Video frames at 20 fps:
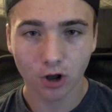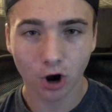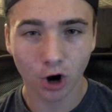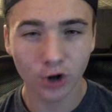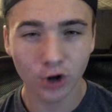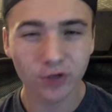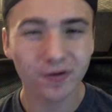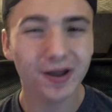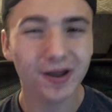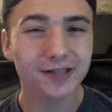
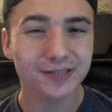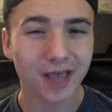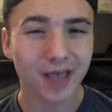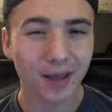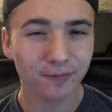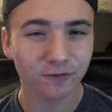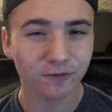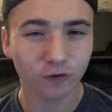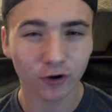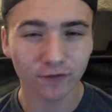Are you guys
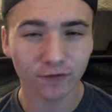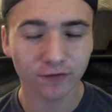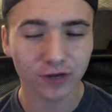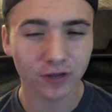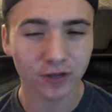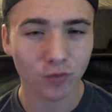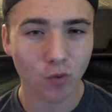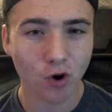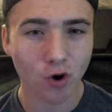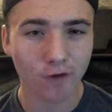hyped for
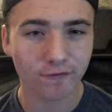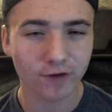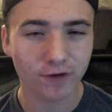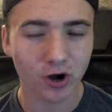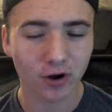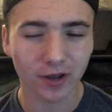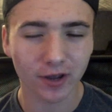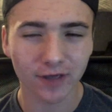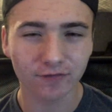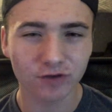Infinite
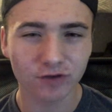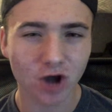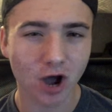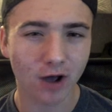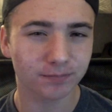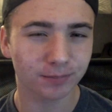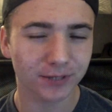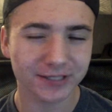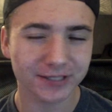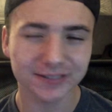Warfare? If
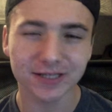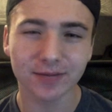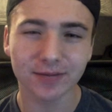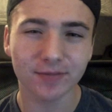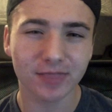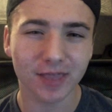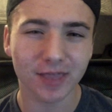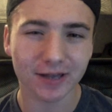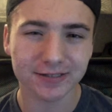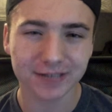not, please tell
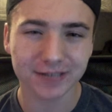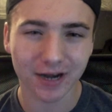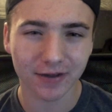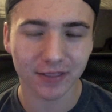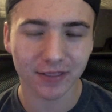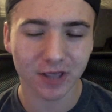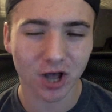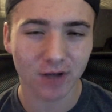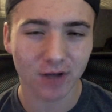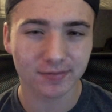me that down
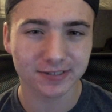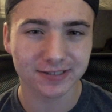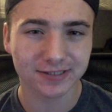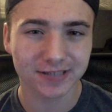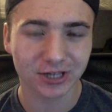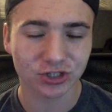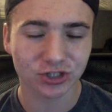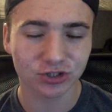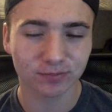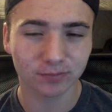in the comment
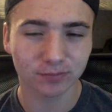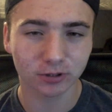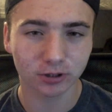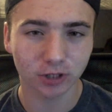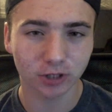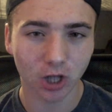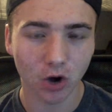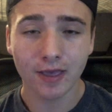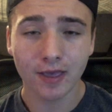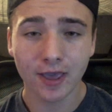section
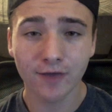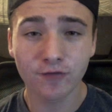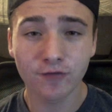below.